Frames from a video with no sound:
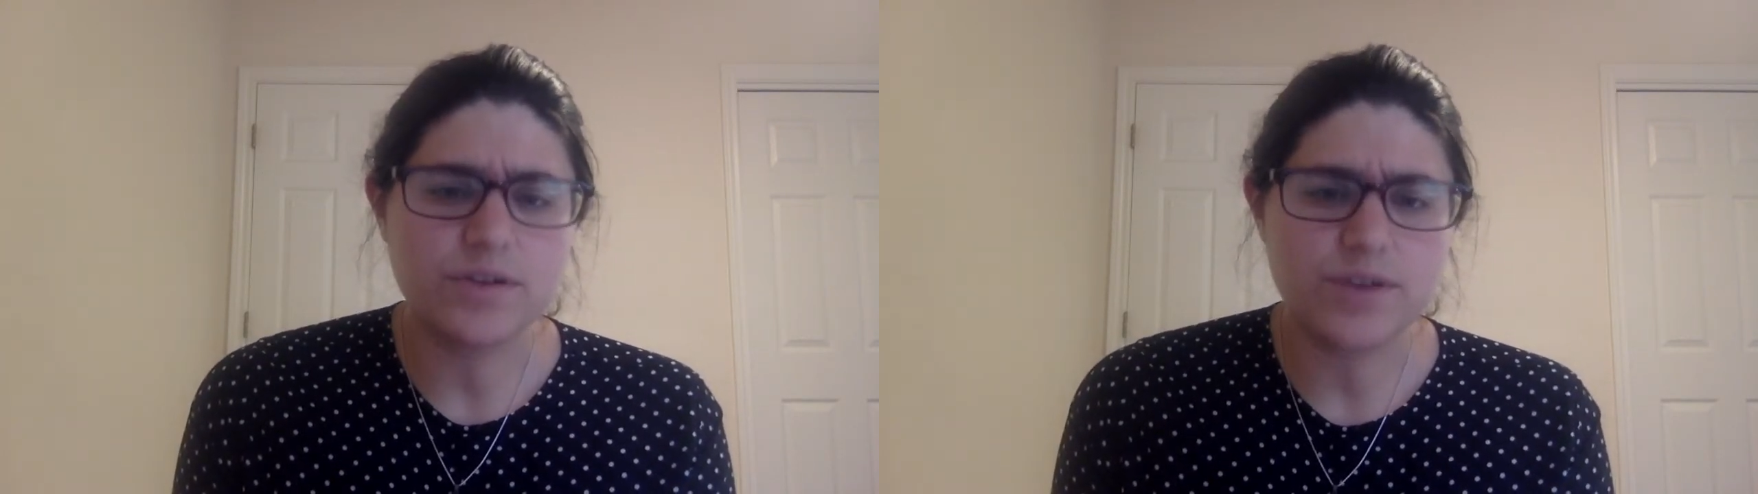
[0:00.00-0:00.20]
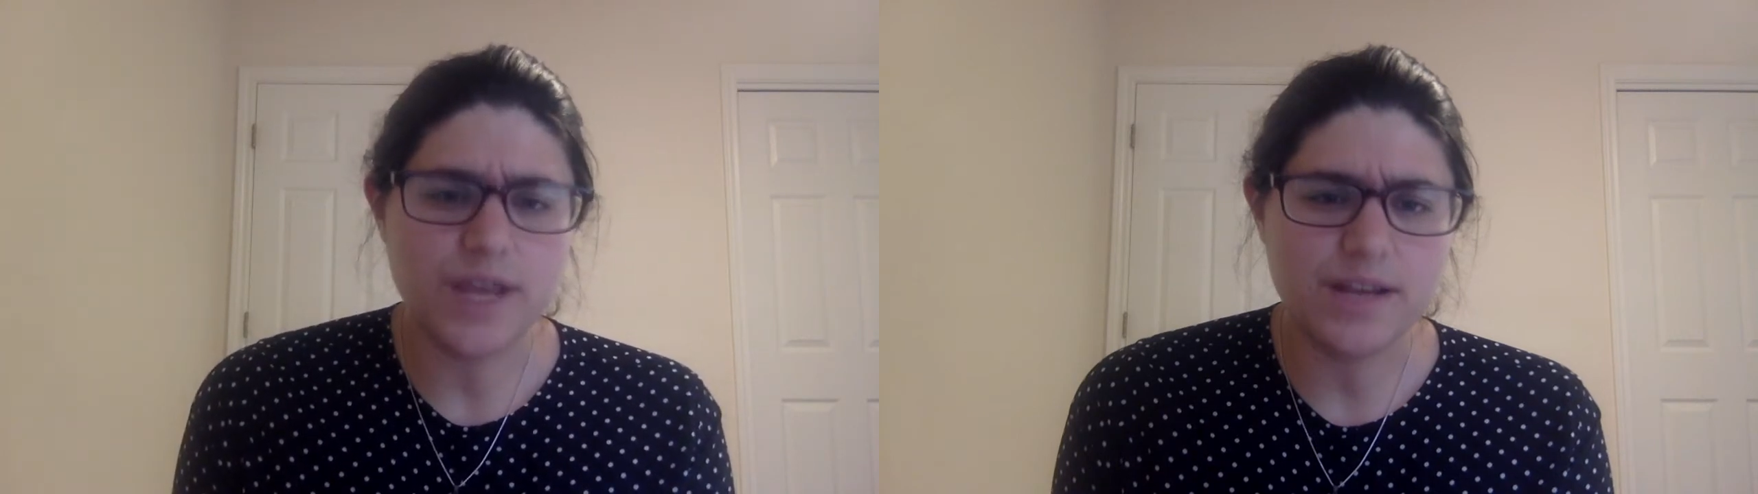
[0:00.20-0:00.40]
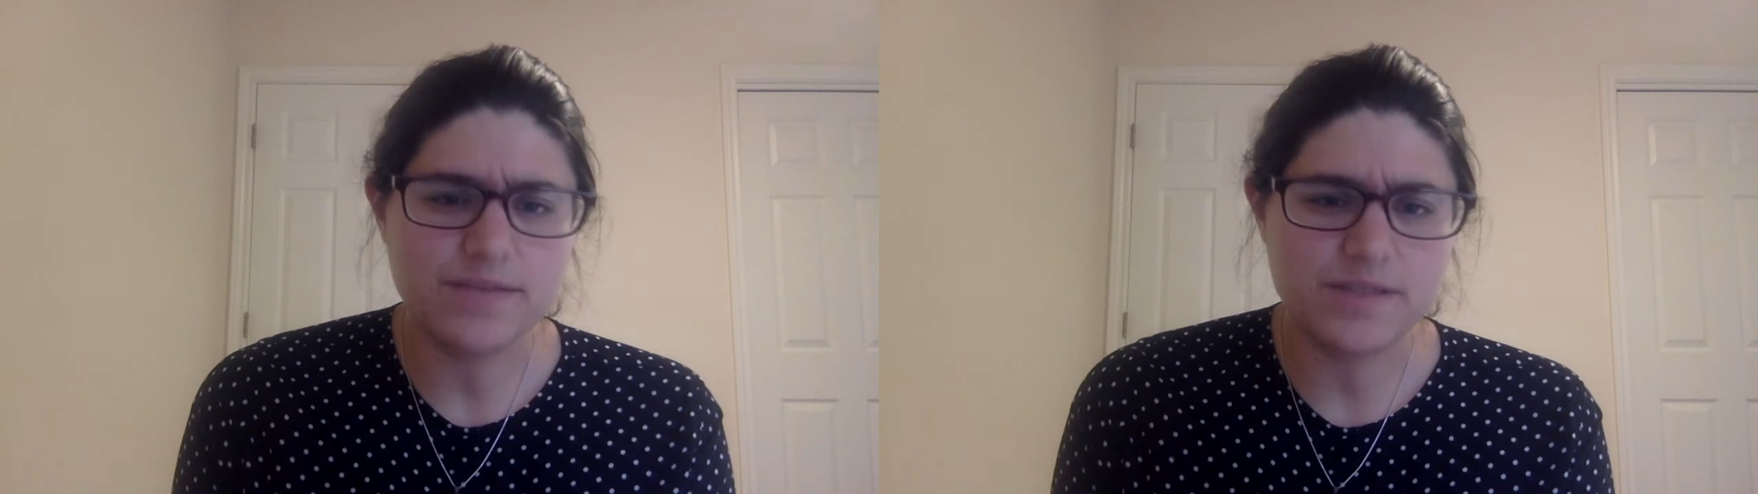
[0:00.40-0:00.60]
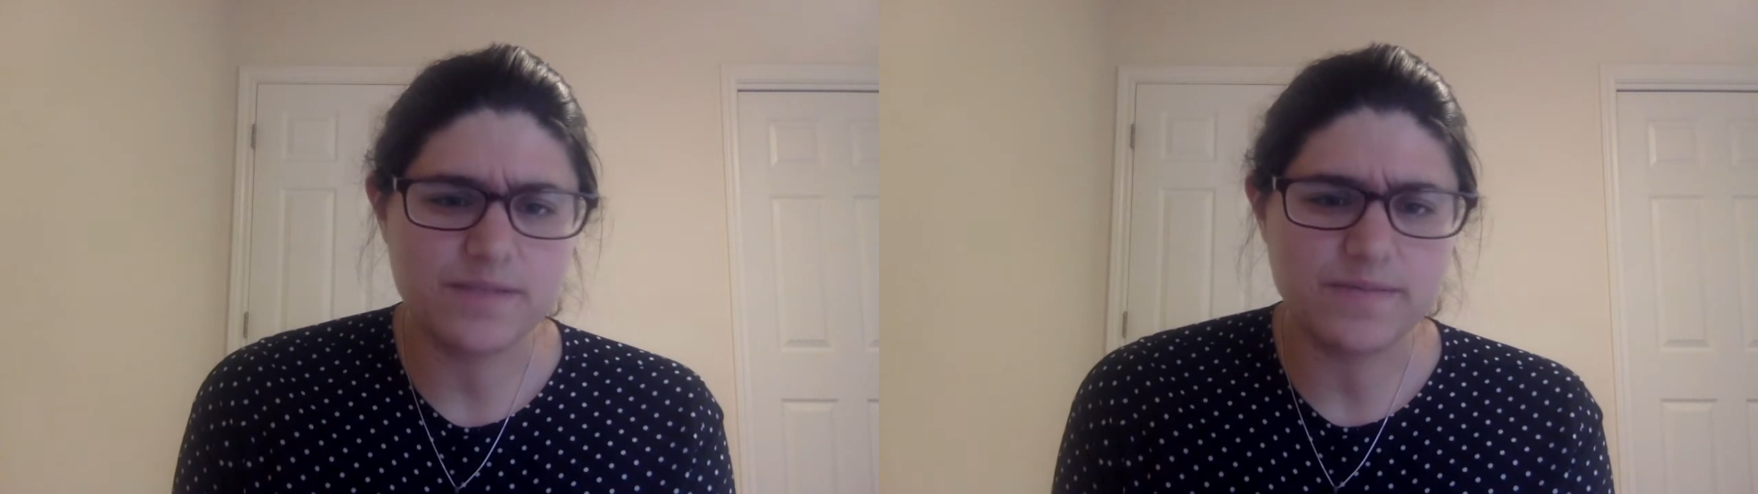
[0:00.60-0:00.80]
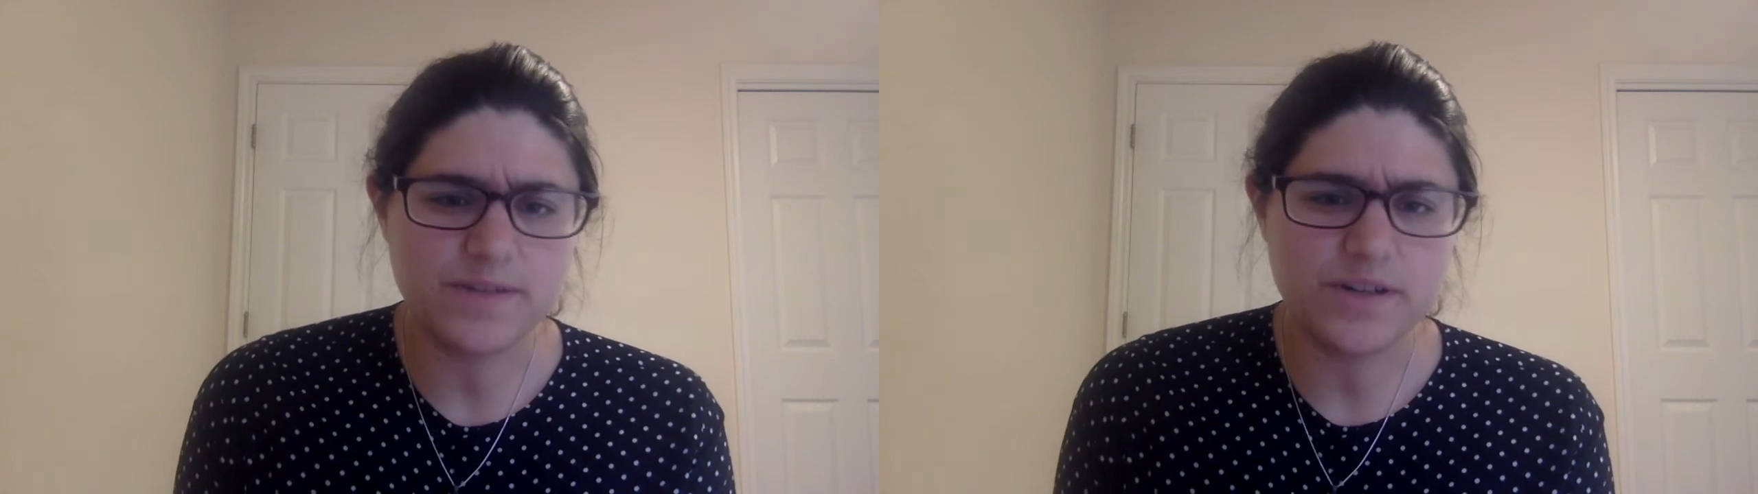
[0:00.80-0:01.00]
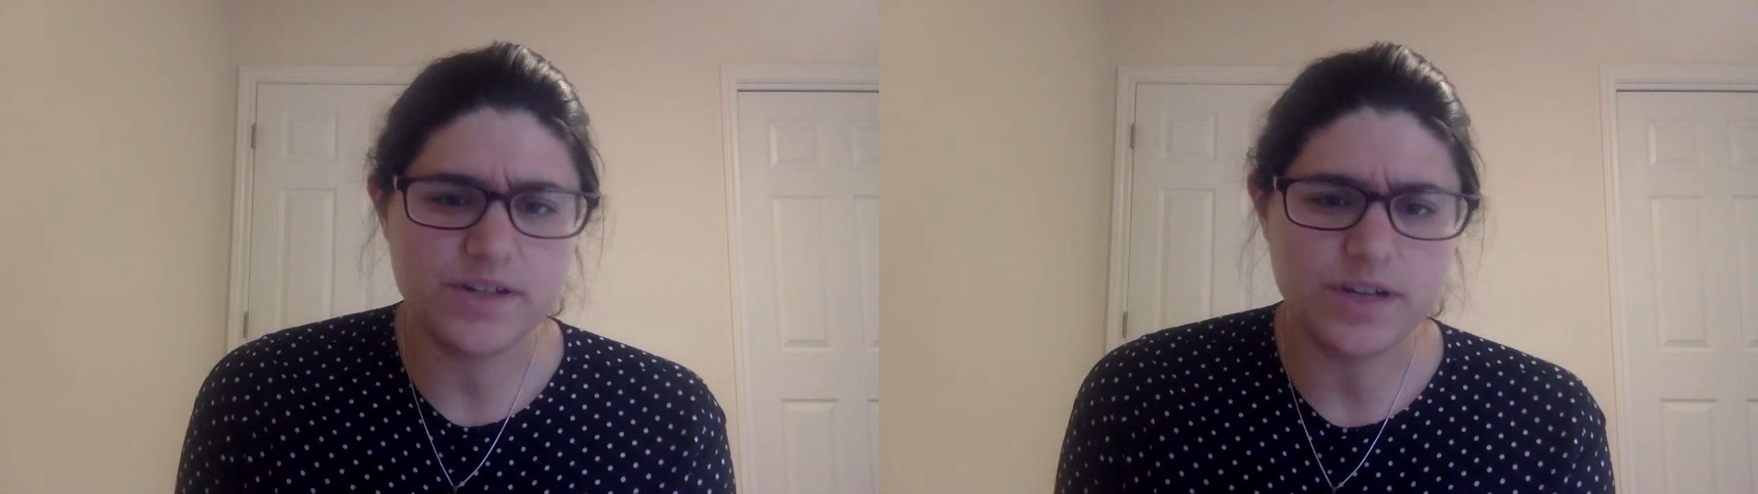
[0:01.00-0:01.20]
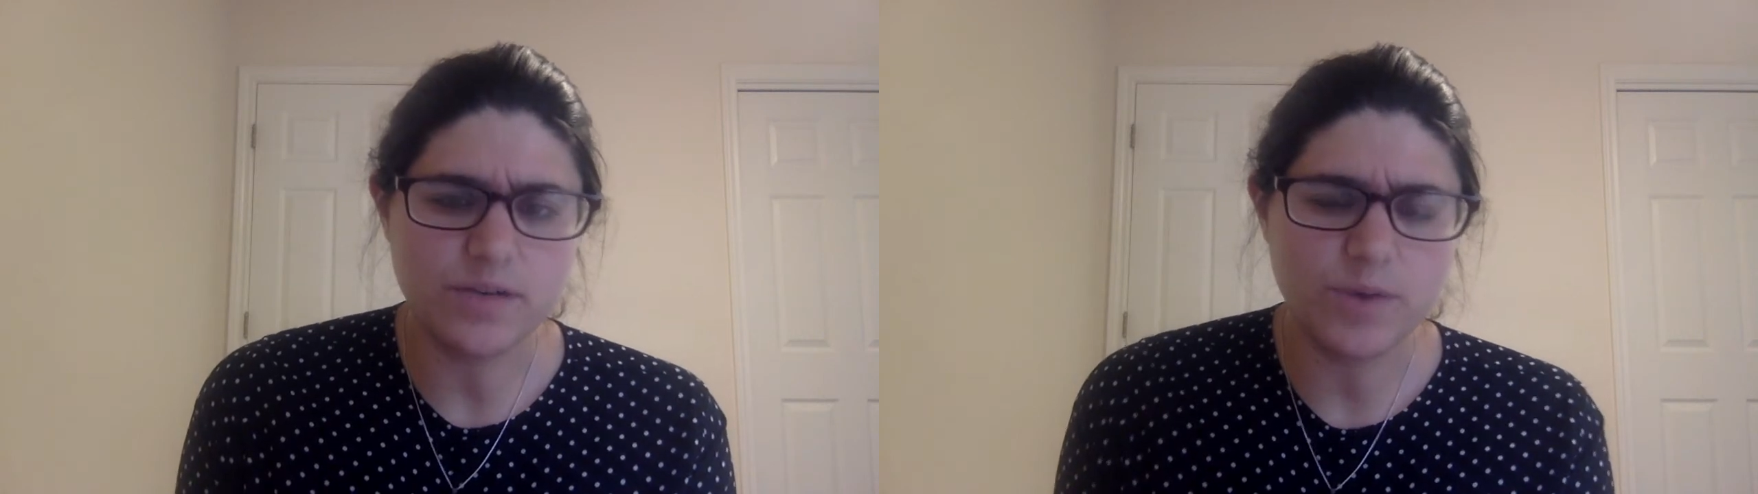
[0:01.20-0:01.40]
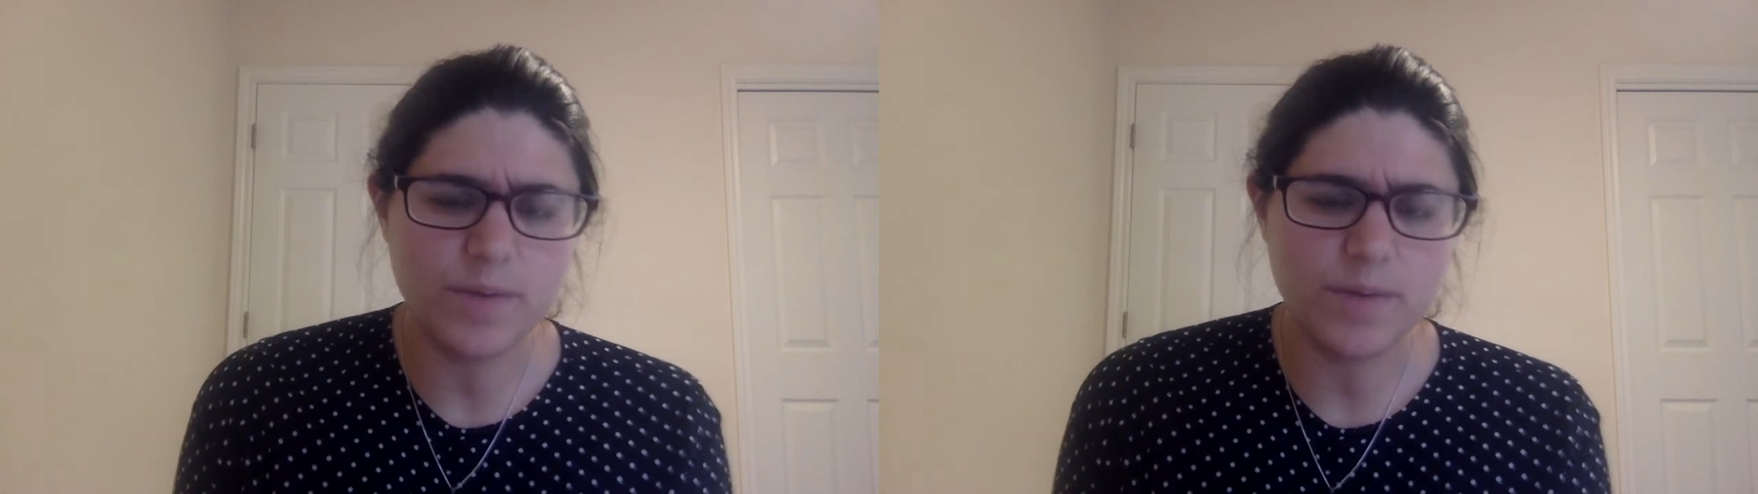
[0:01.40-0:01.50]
creative subversion,